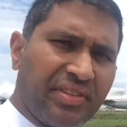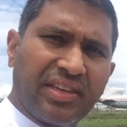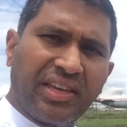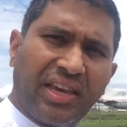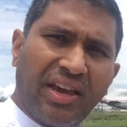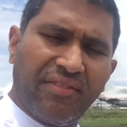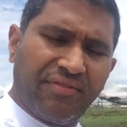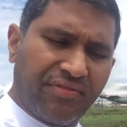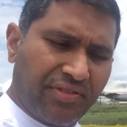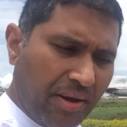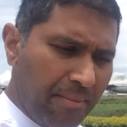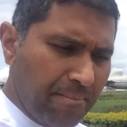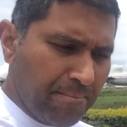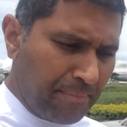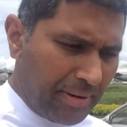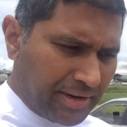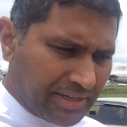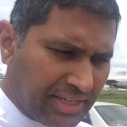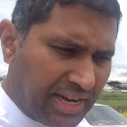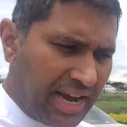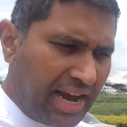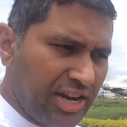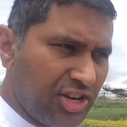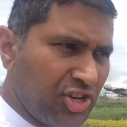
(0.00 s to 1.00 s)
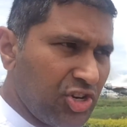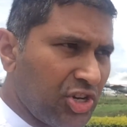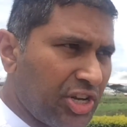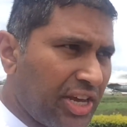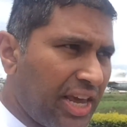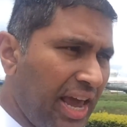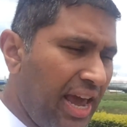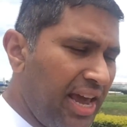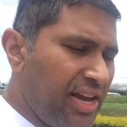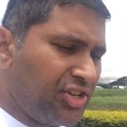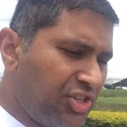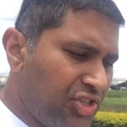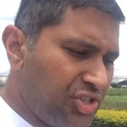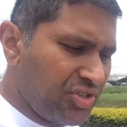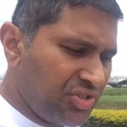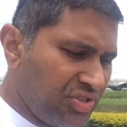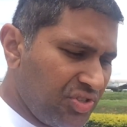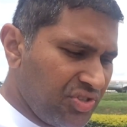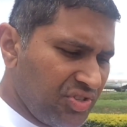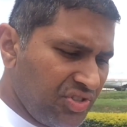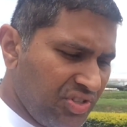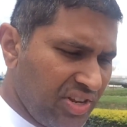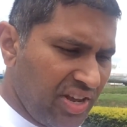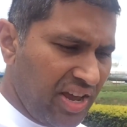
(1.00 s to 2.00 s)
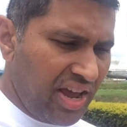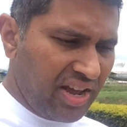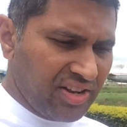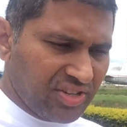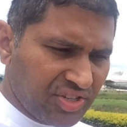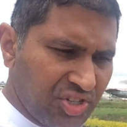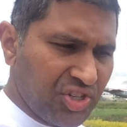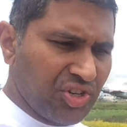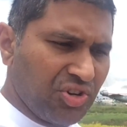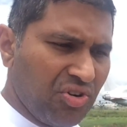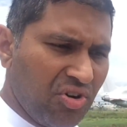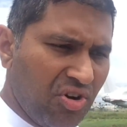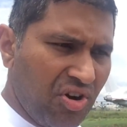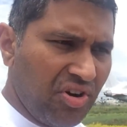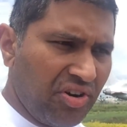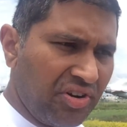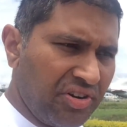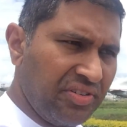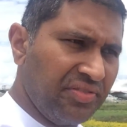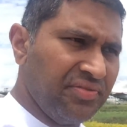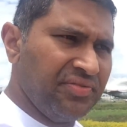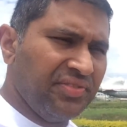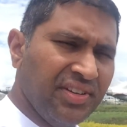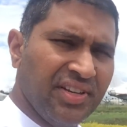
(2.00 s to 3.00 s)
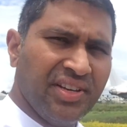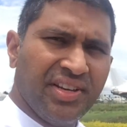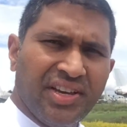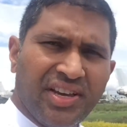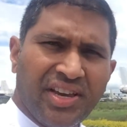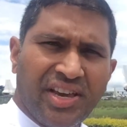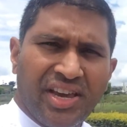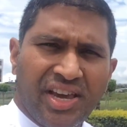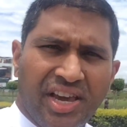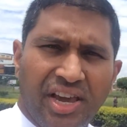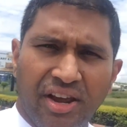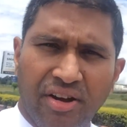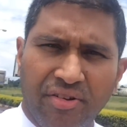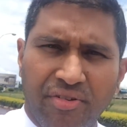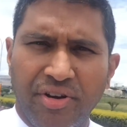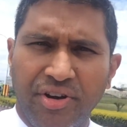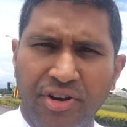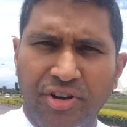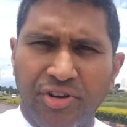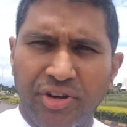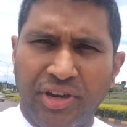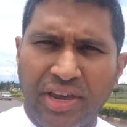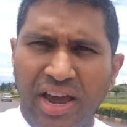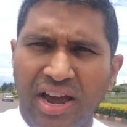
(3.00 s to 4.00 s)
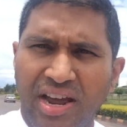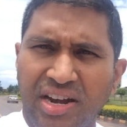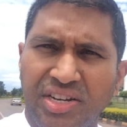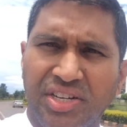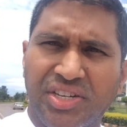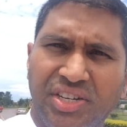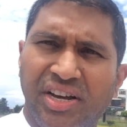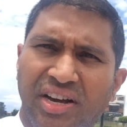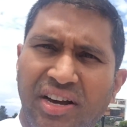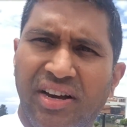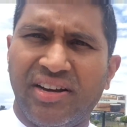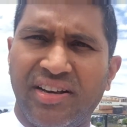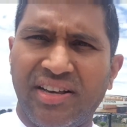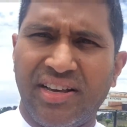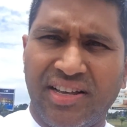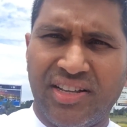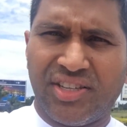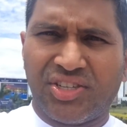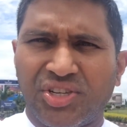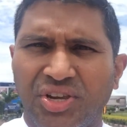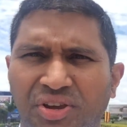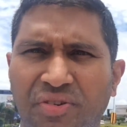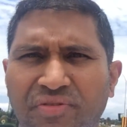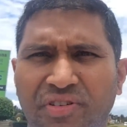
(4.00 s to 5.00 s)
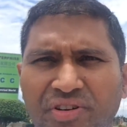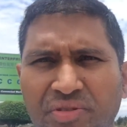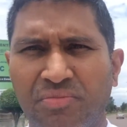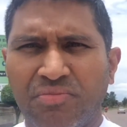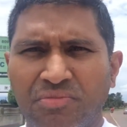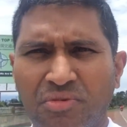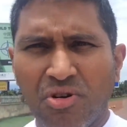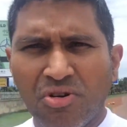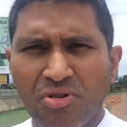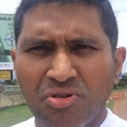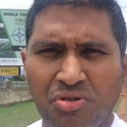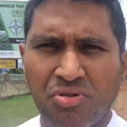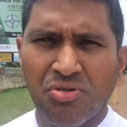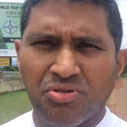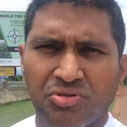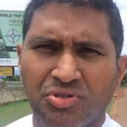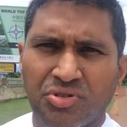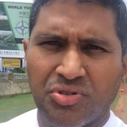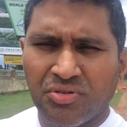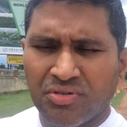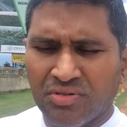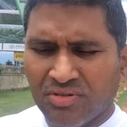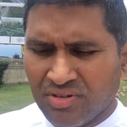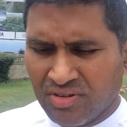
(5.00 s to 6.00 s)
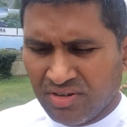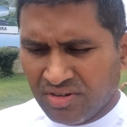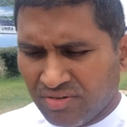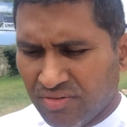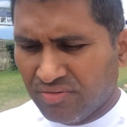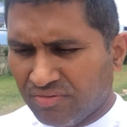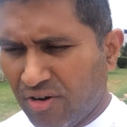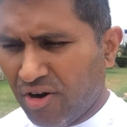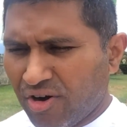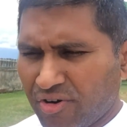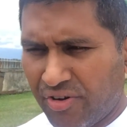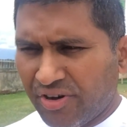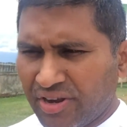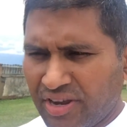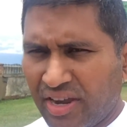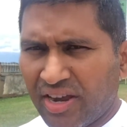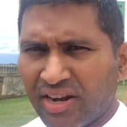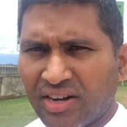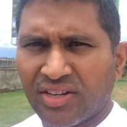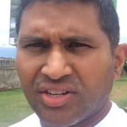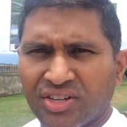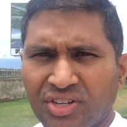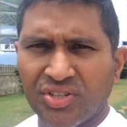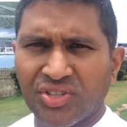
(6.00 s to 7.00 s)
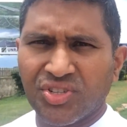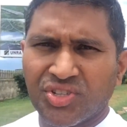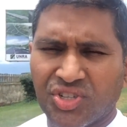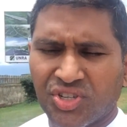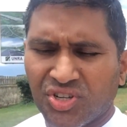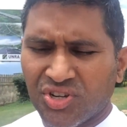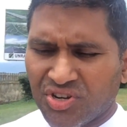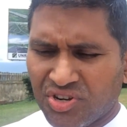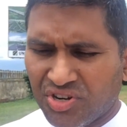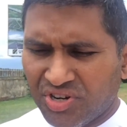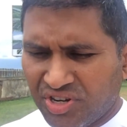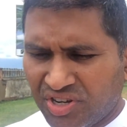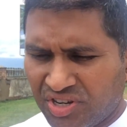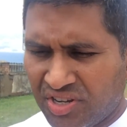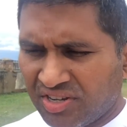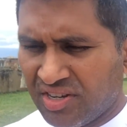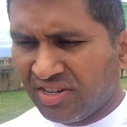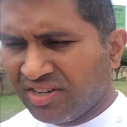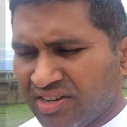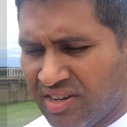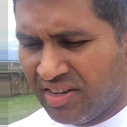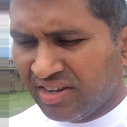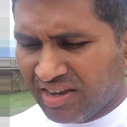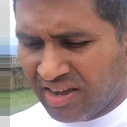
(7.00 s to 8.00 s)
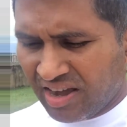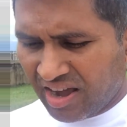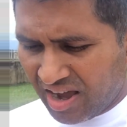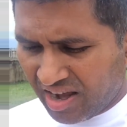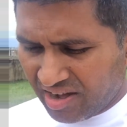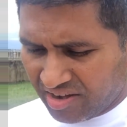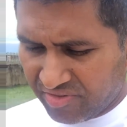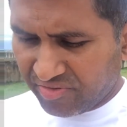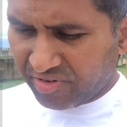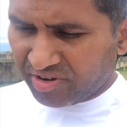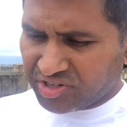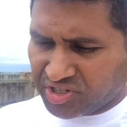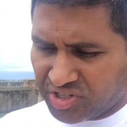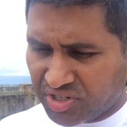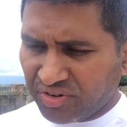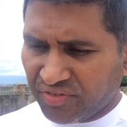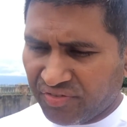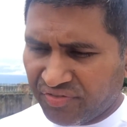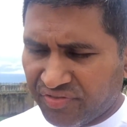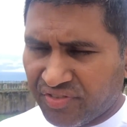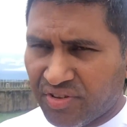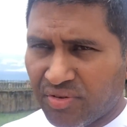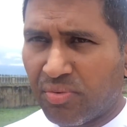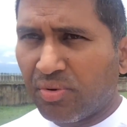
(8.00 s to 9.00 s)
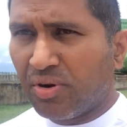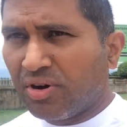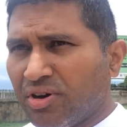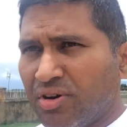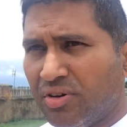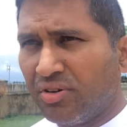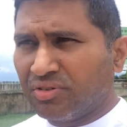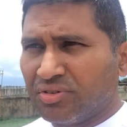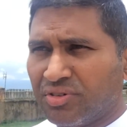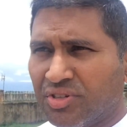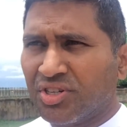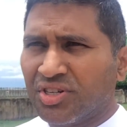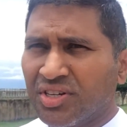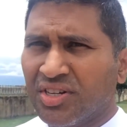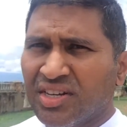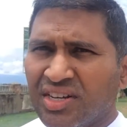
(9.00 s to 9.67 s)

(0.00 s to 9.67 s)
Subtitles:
give them better education and so on. Here in Uganda, it's even more worrying and concerning, and rest of the world,